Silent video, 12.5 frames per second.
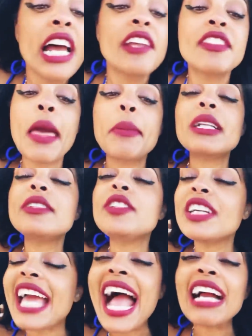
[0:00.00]
they would have
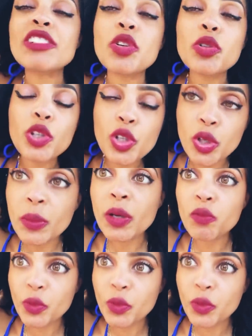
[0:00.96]
took actual human